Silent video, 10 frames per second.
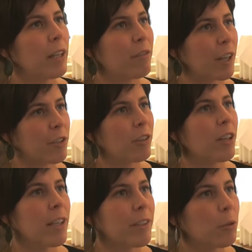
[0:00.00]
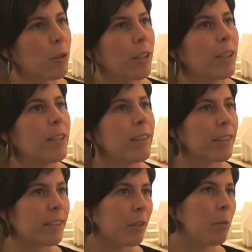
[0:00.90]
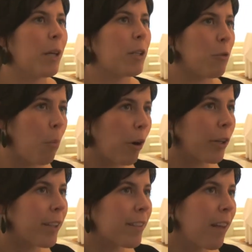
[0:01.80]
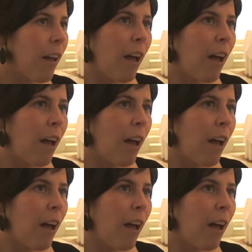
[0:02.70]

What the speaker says: evangelize Google Analytics on the Belgium market